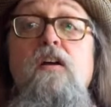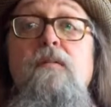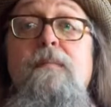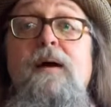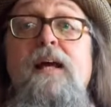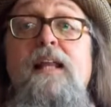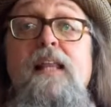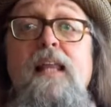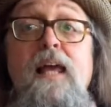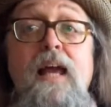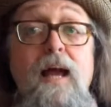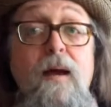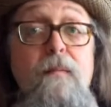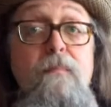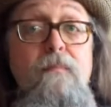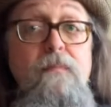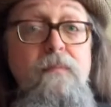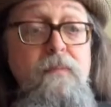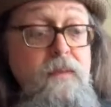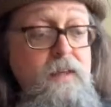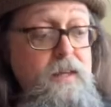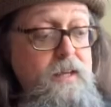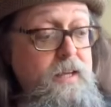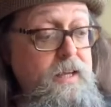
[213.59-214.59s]
in my lap,
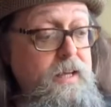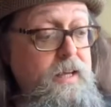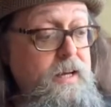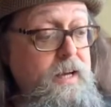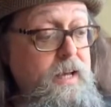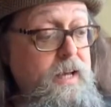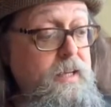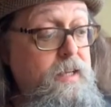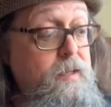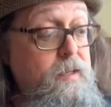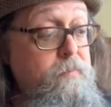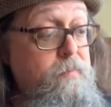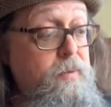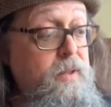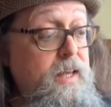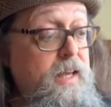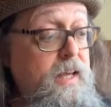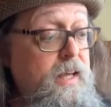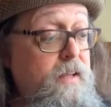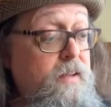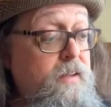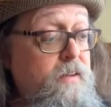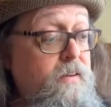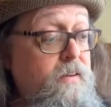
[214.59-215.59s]
and I can play.